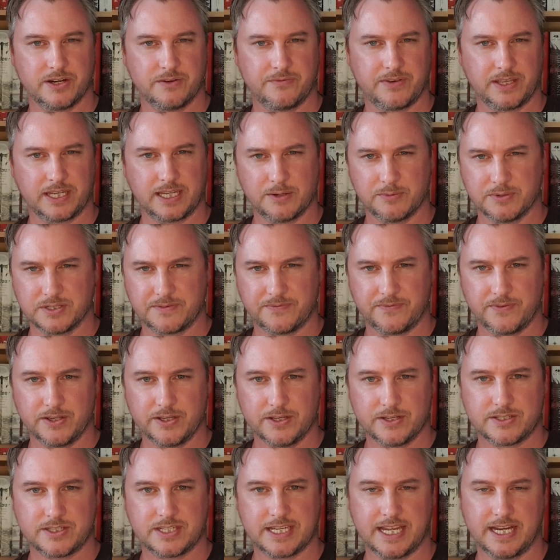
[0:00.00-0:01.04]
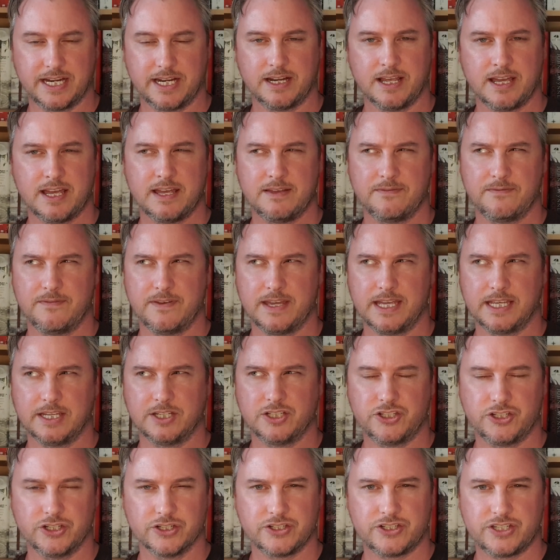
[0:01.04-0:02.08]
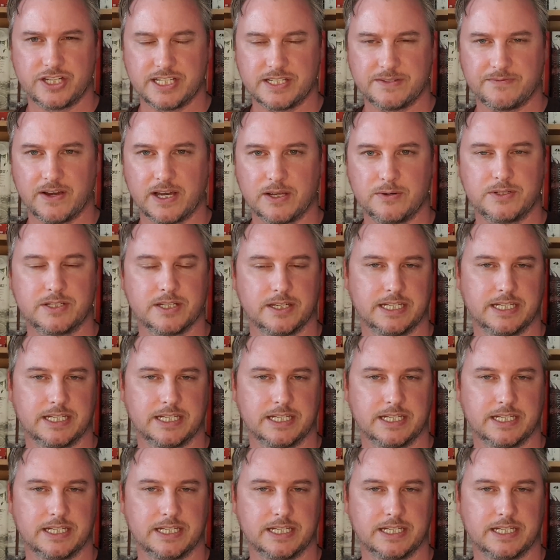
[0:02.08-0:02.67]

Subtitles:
I think it was first in the judges' vote